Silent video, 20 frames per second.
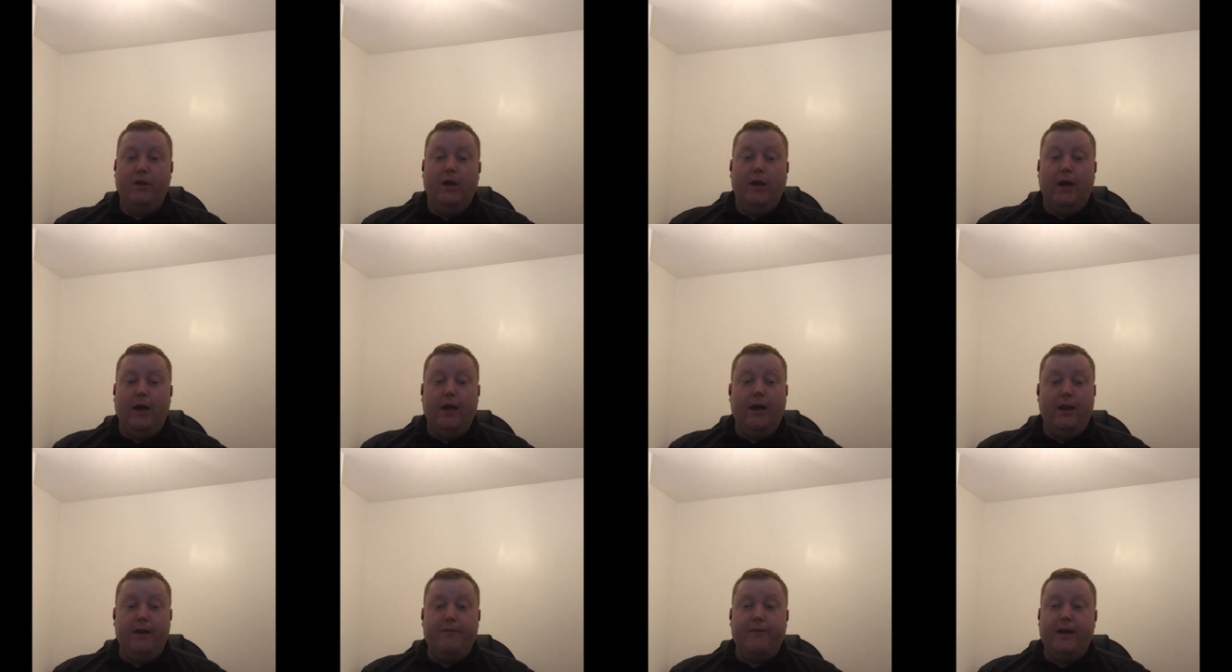
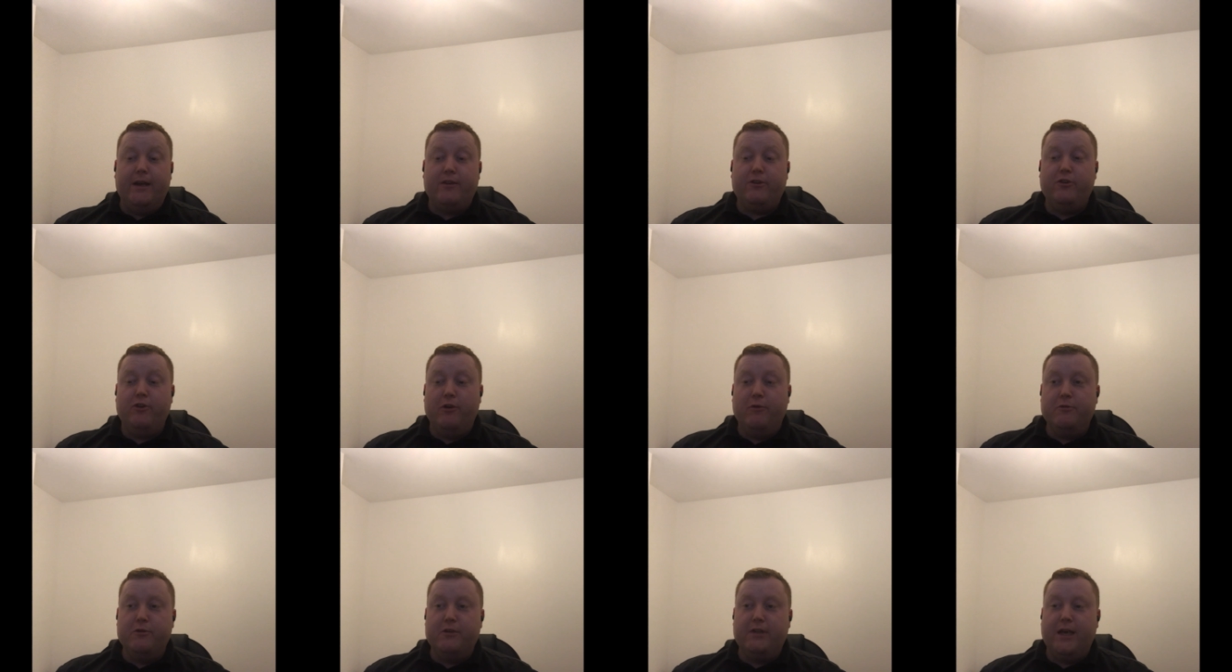and in fact,
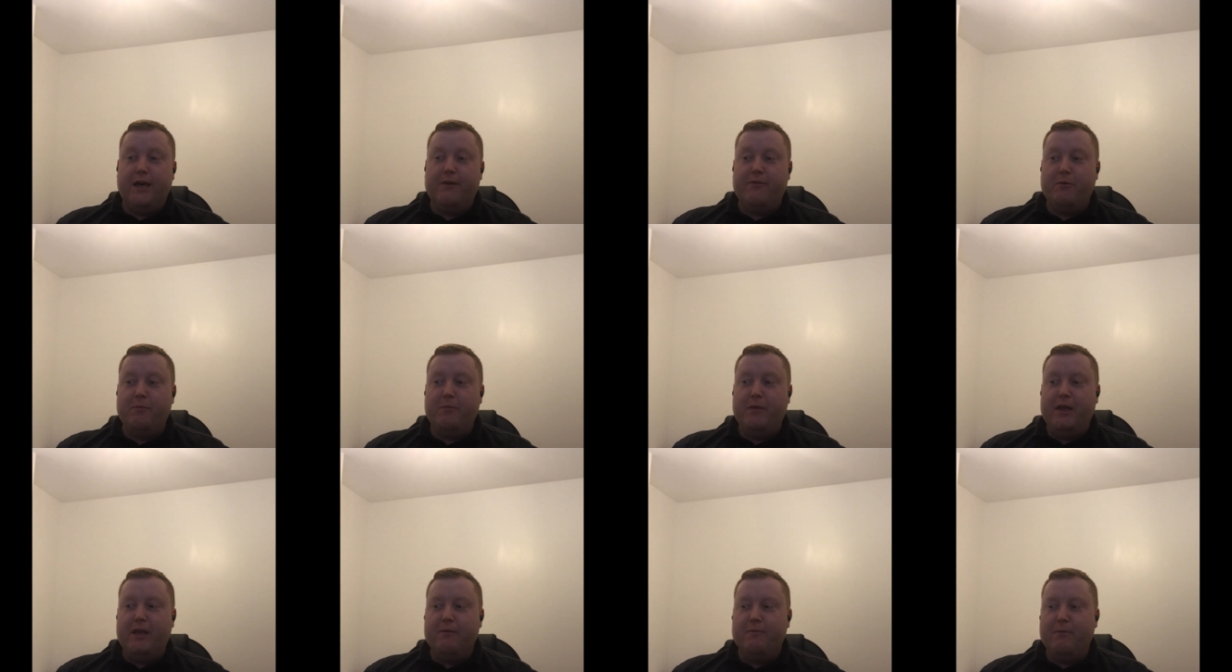it was to have a
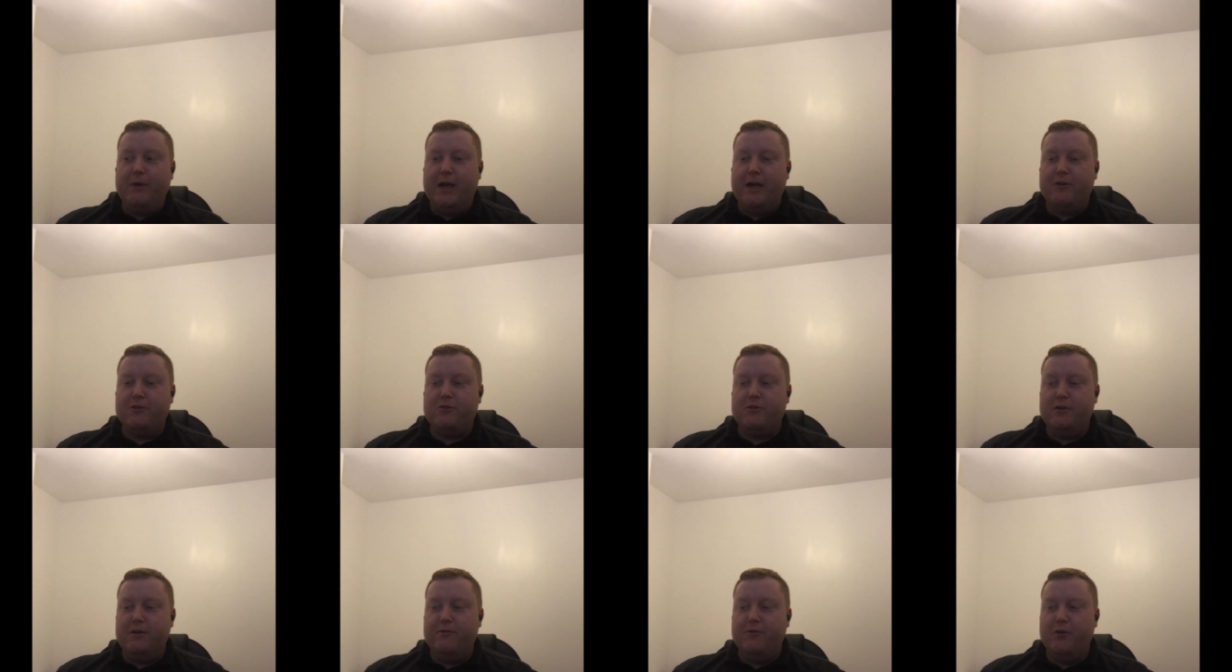big impact
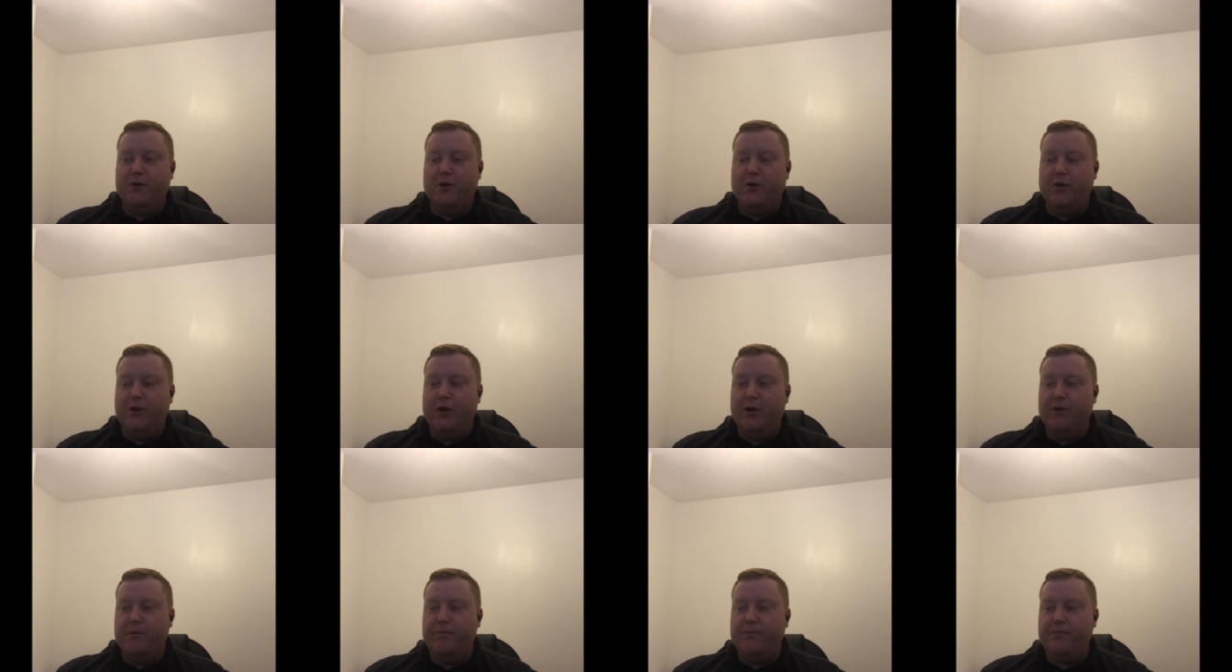even
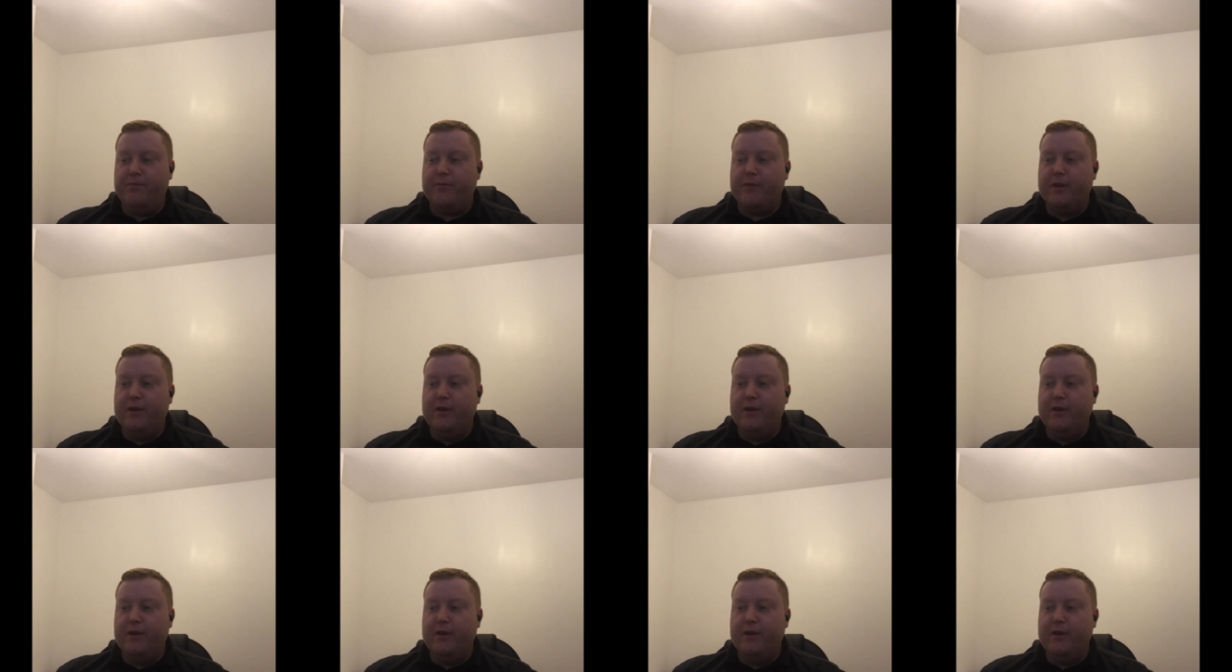on